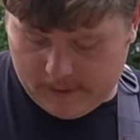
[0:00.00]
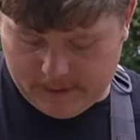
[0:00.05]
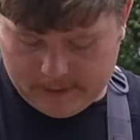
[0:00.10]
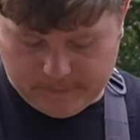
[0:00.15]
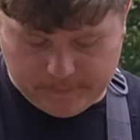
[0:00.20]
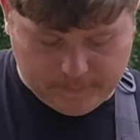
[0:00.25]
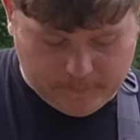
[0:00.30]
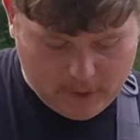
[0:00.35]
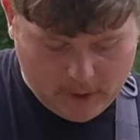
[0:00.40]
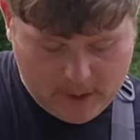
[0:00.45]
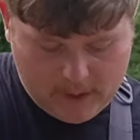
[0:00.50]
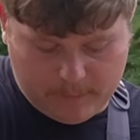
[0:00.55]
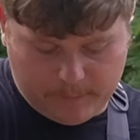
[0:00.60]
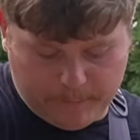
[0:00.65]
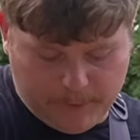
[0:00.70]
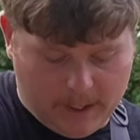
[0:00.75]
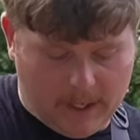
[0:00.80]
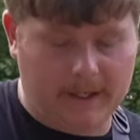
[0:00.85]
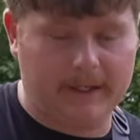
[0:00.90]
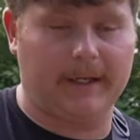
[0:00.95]
this front
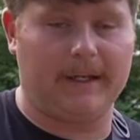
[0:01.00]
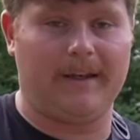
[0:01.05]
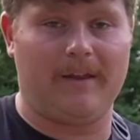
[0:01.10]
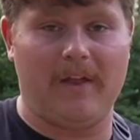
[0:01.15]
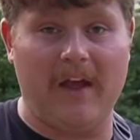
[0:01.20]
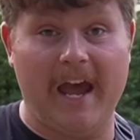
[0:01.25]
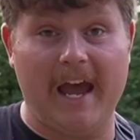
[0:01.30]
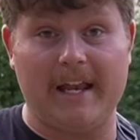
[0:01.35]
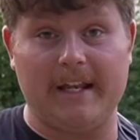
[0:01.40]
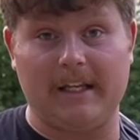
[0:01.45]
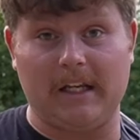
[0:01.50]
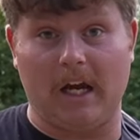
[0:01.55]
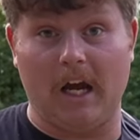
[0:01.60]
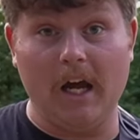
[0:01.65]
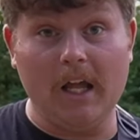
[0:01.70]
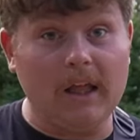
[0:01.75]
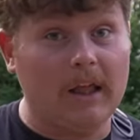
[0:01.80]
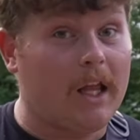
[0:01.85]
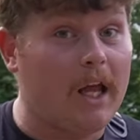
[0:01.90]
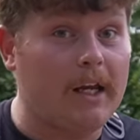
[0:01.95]
pocket that,
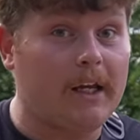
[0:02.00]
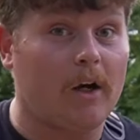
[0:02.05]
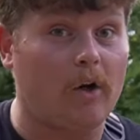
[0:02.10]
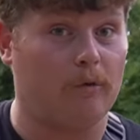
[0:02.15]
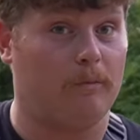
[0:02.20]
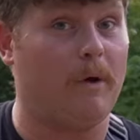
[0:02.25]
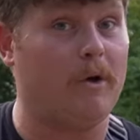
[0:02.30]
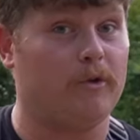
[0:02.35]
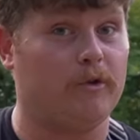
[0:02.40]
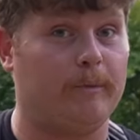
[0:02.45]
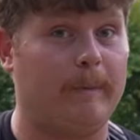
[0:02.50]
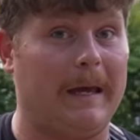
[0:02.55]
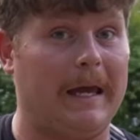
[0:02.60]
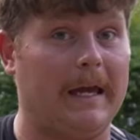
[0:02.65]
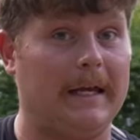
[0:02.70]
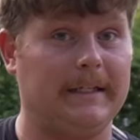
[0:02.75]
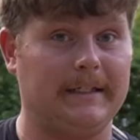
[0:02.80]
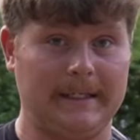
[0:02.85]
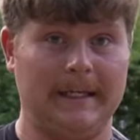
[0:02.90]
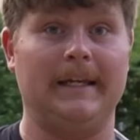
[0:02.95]
unlike on most
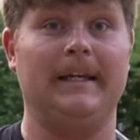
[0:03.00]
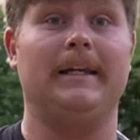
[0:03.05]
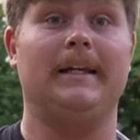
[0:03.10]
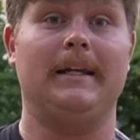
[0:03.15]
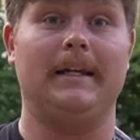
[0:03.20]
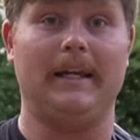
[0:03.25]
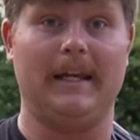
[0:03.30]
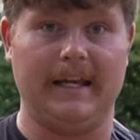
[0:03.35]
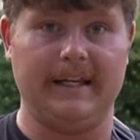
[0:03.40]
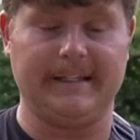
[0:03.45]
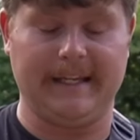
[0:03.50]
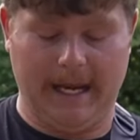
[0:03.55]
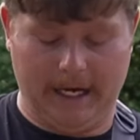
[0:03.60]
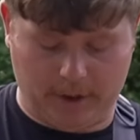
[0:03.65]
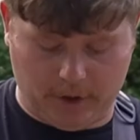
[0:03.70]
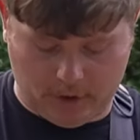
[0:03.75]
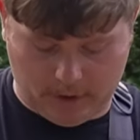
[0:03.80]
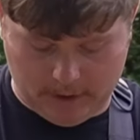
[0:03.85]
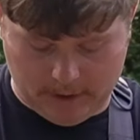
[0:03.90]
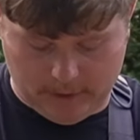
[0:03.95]
bags, is
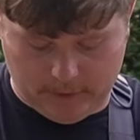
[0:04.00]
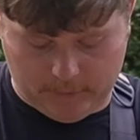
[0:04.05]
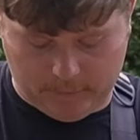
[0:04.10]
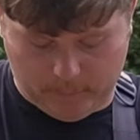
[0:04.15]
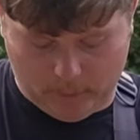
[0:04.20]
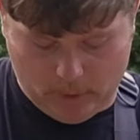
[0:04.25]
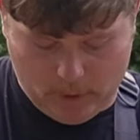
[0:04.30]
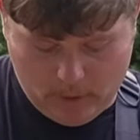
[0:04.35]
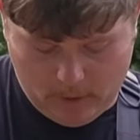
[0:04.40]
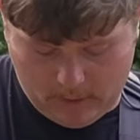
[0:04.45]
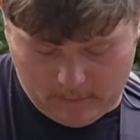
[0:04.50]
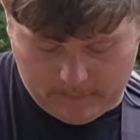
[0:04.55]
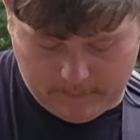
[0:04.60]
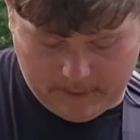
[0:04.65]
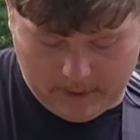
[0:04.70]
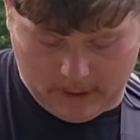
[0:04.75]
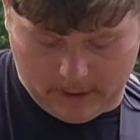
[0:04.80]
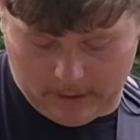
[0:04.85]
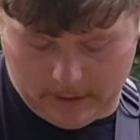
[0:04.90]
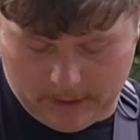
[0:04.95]
actually useful. You can fit a